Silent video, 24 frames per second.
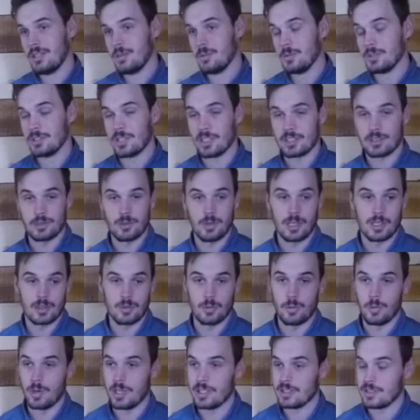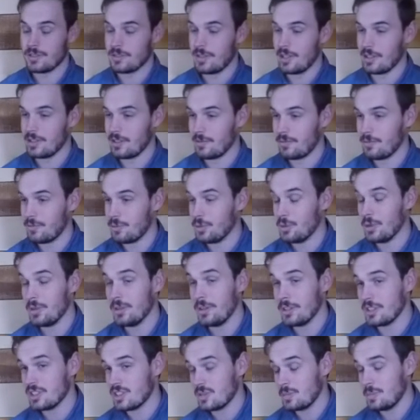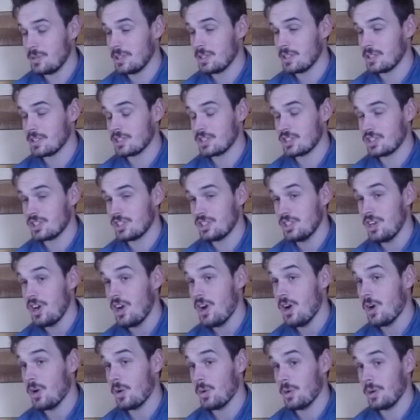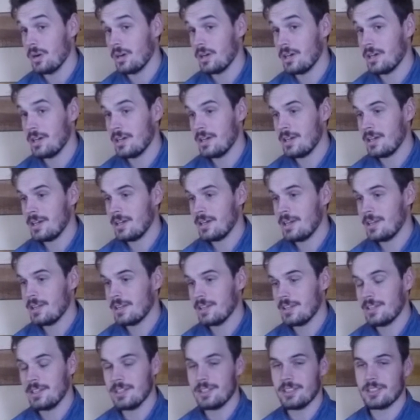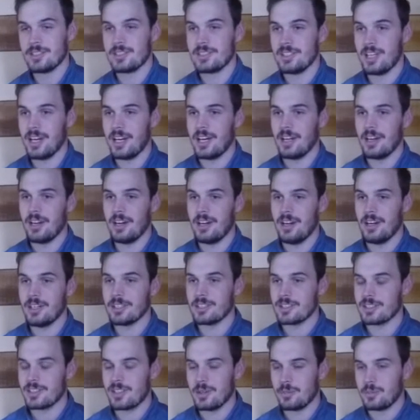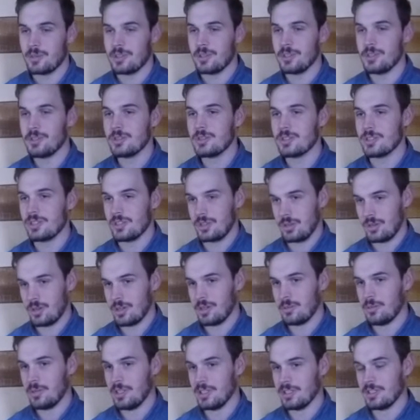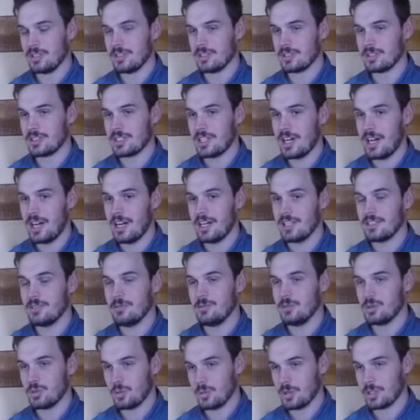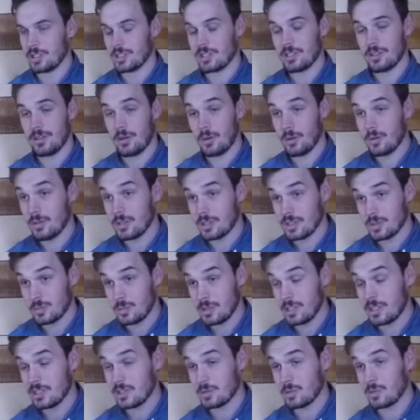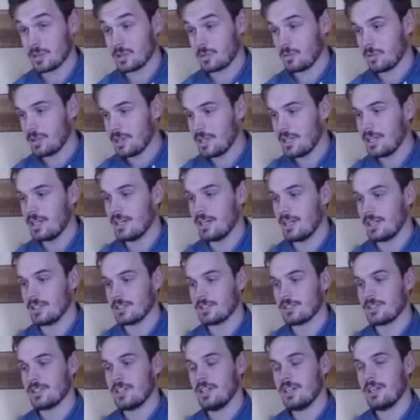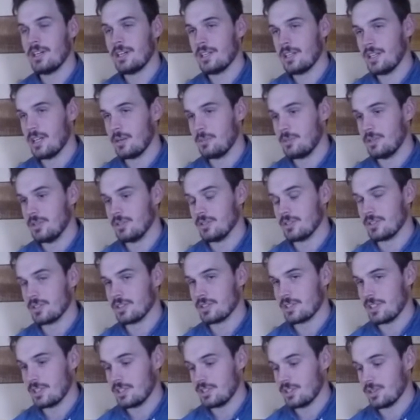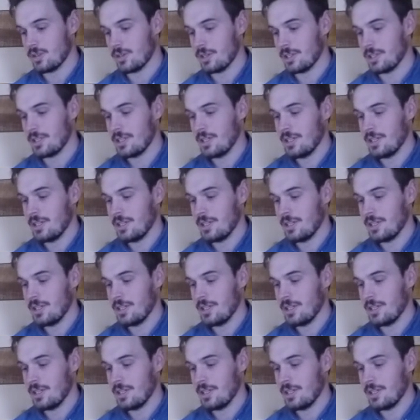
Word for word: We talked about the ways that the fruit of the Spirit show that it is not us that produce joy, but it is God's work, the Holy Spirit's work within us that produces that joy.